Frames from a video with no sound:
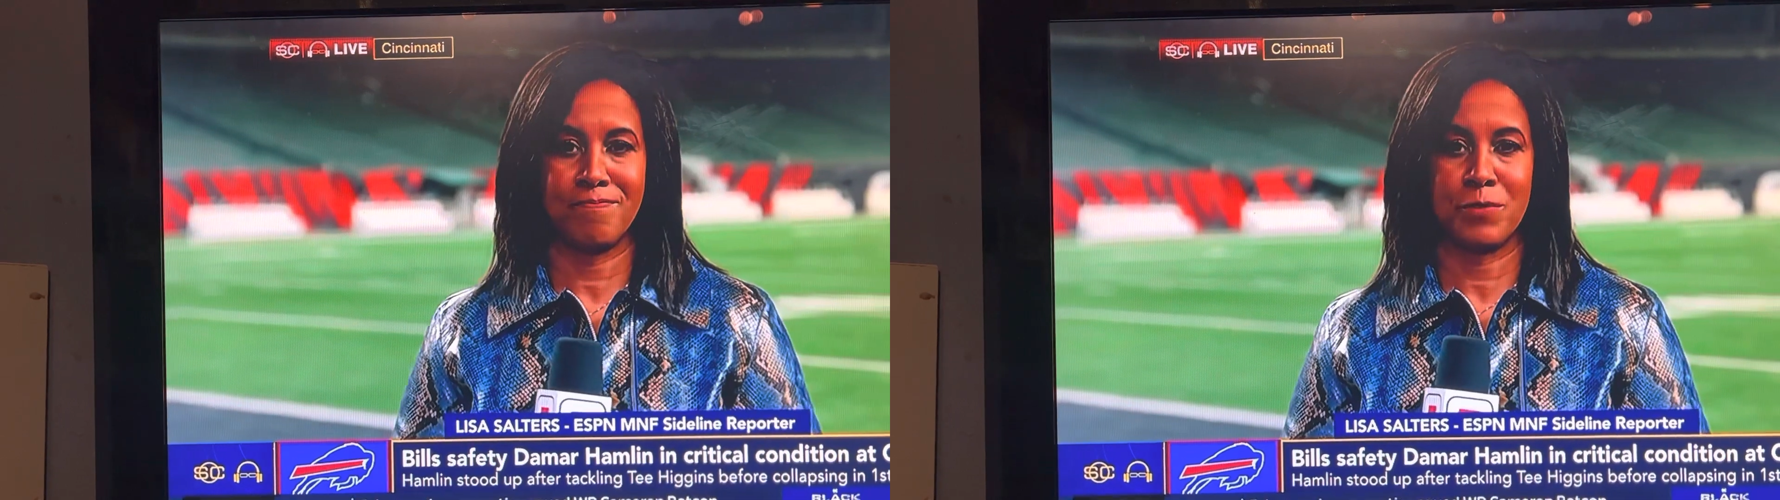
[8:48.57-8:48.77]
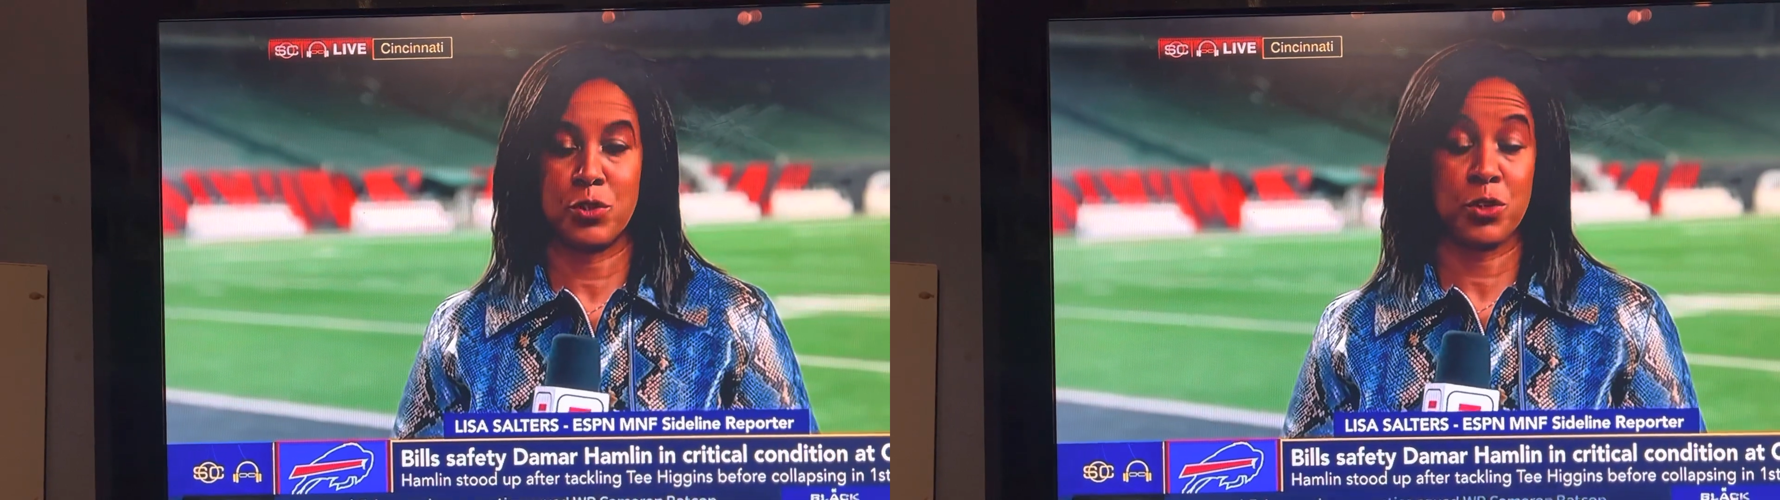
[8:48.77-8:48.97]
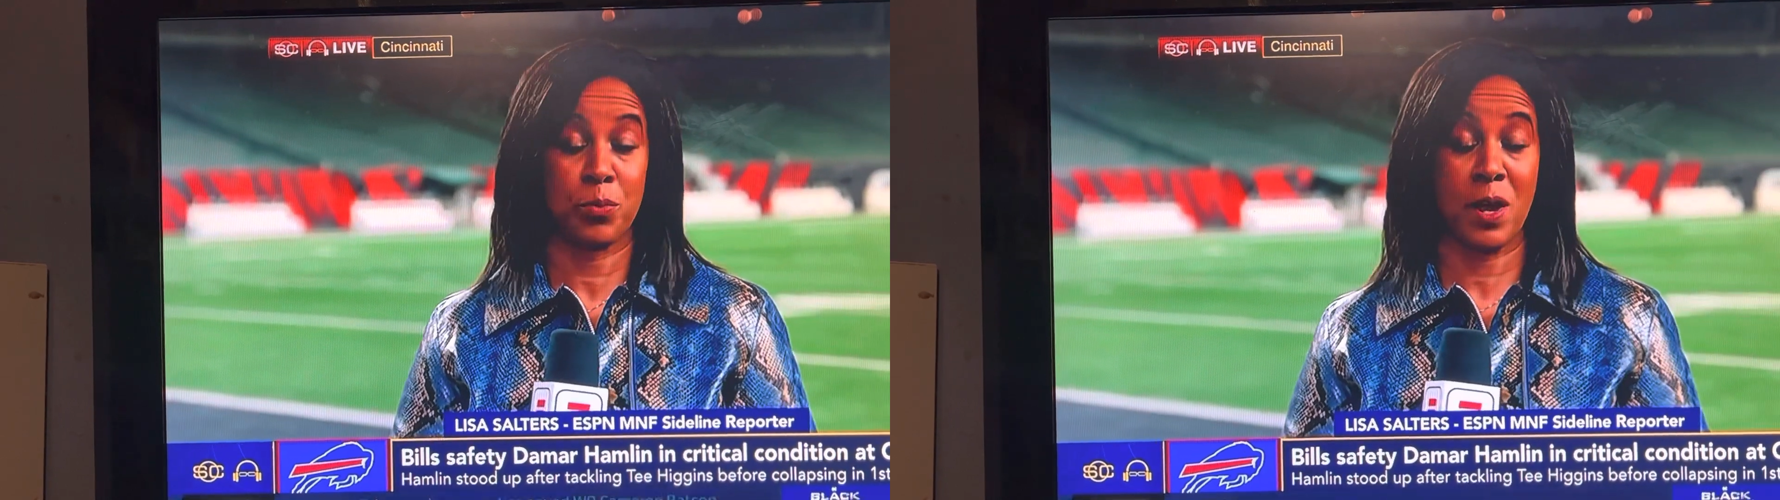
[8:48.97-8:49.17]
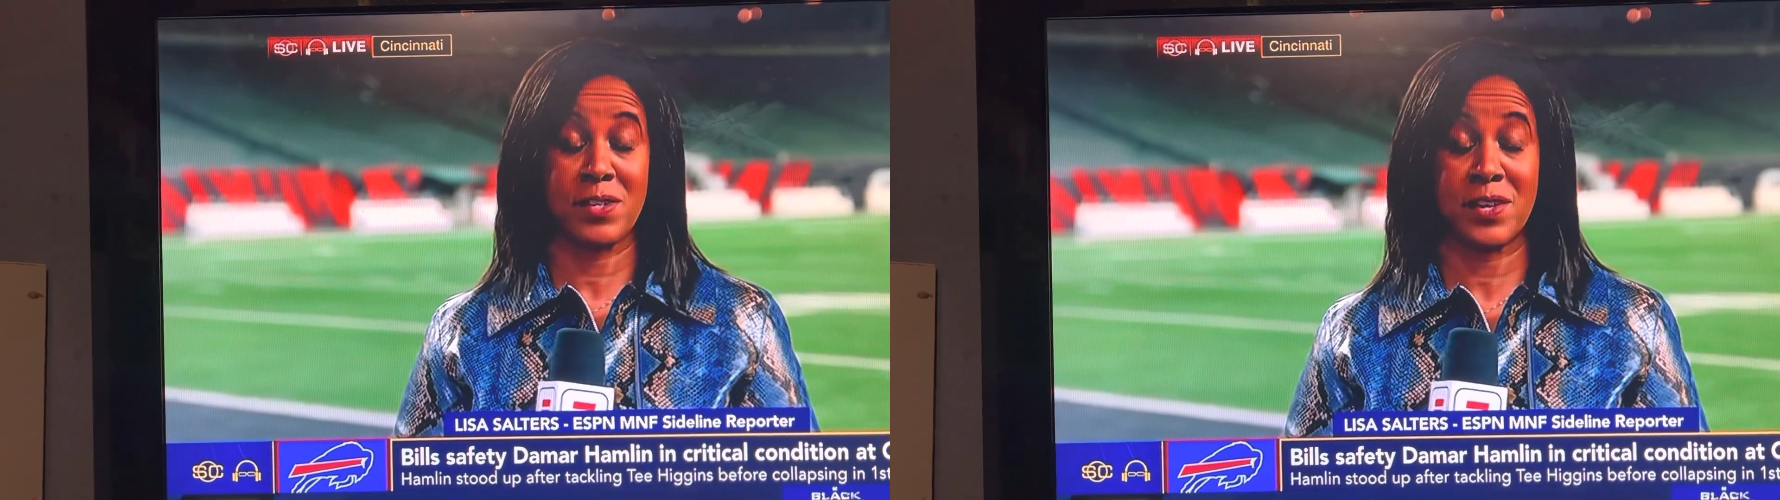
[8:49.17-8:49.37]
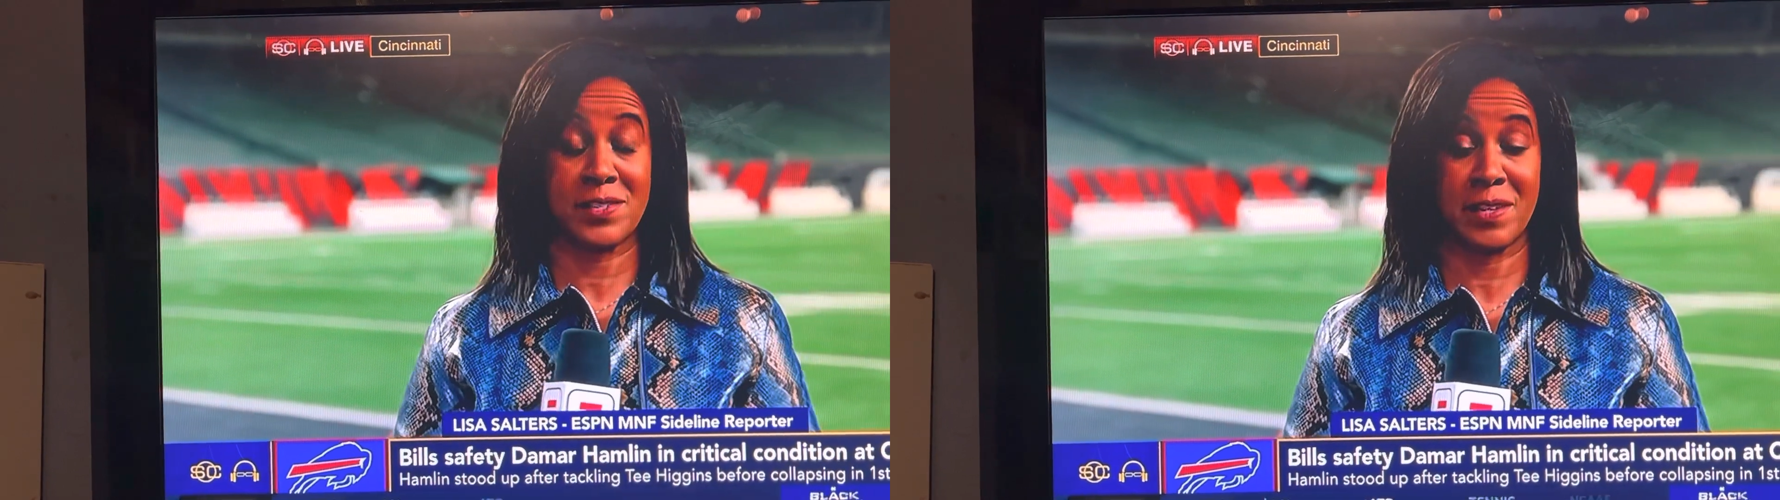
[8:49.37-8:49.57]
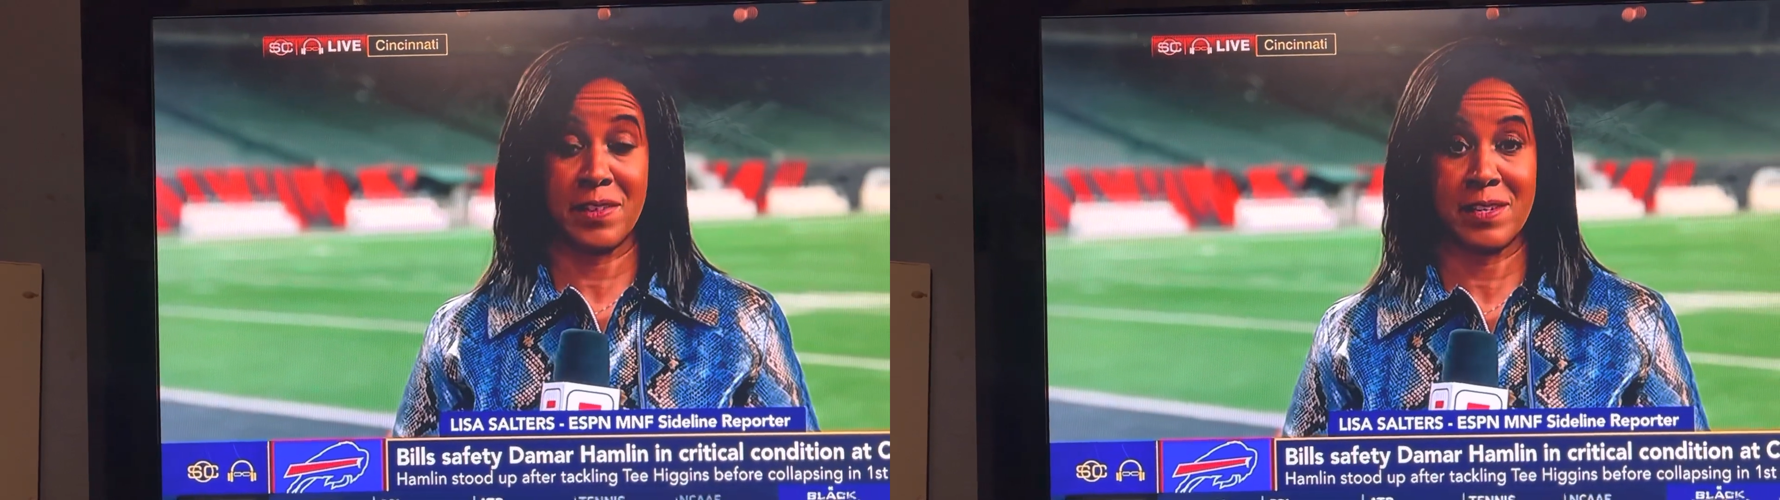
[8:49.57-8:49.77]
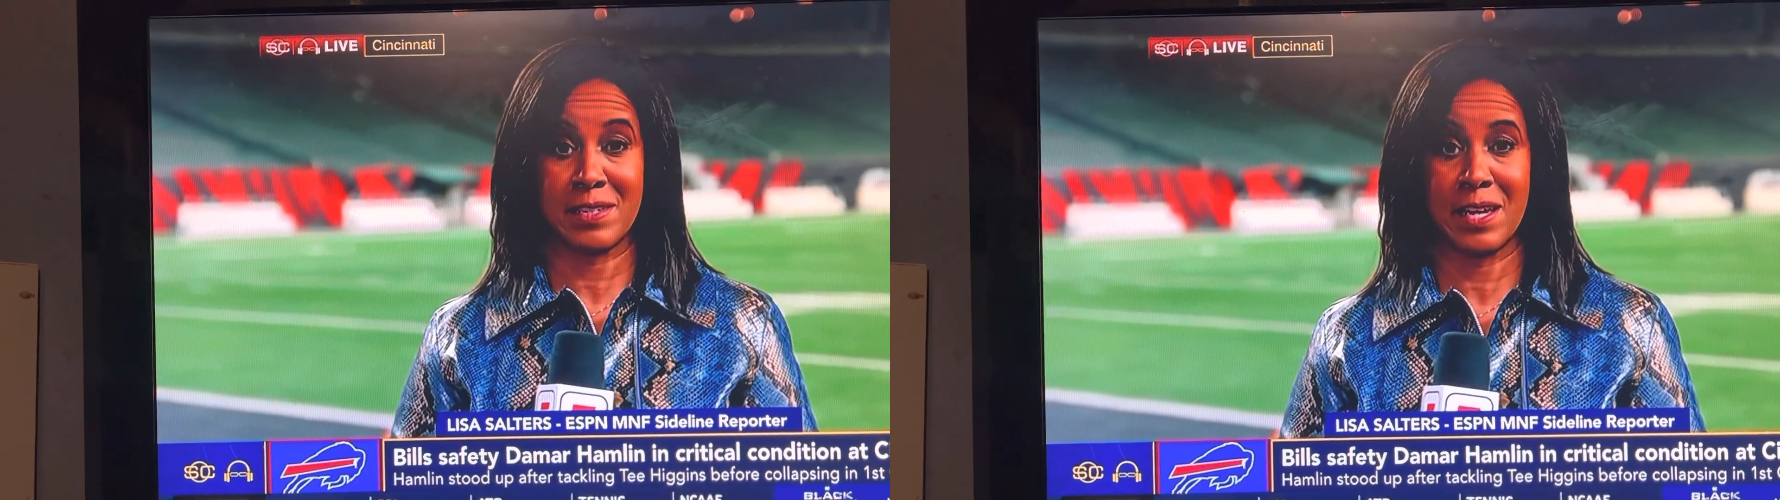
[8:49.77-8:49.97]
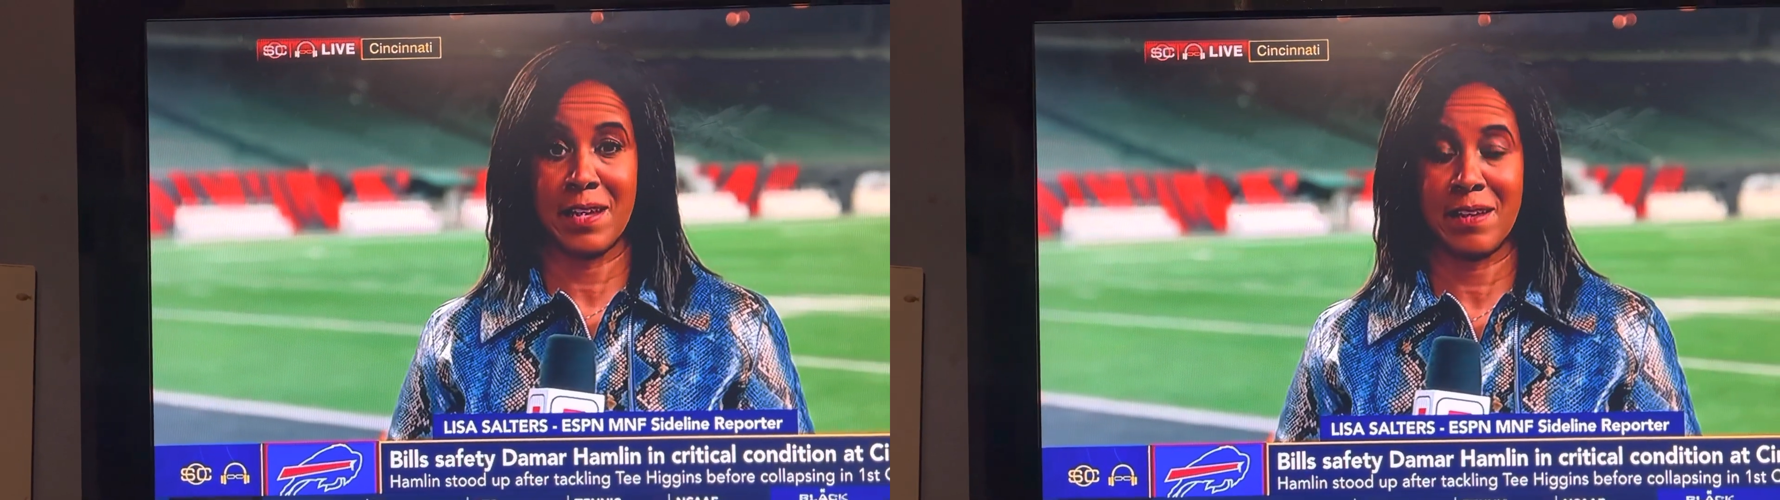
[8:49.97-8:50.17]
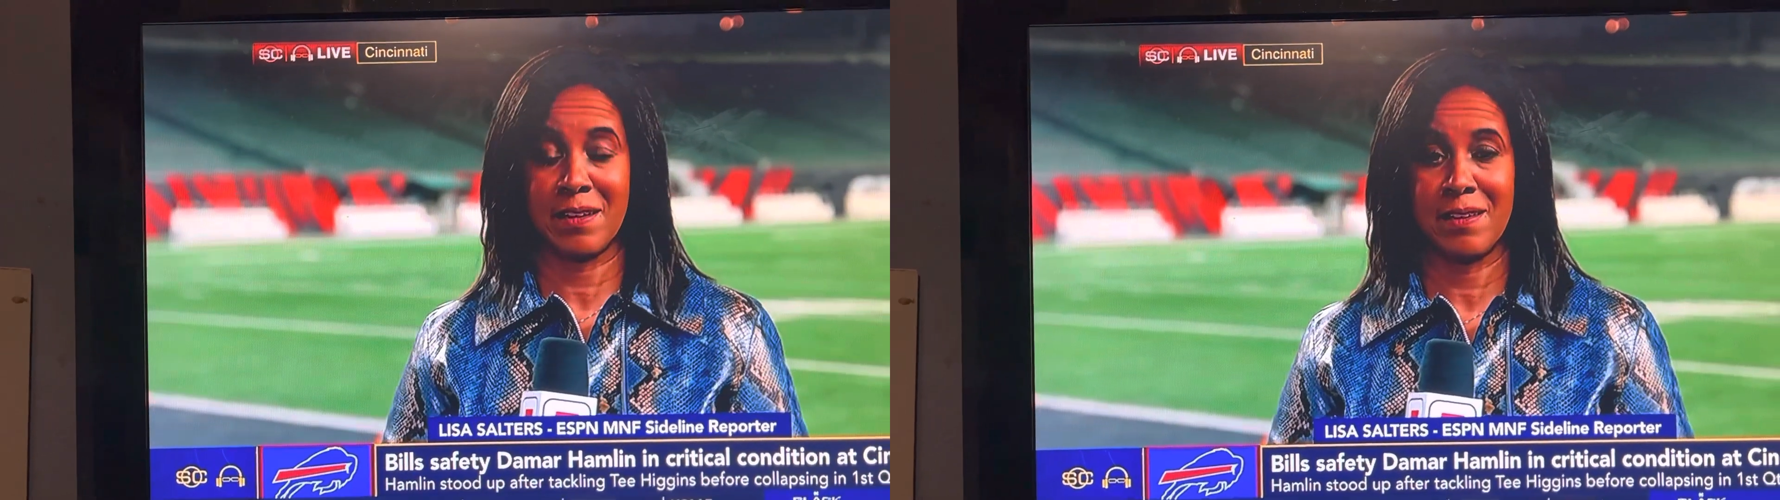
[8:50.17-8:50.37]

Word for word: they're still processing this, like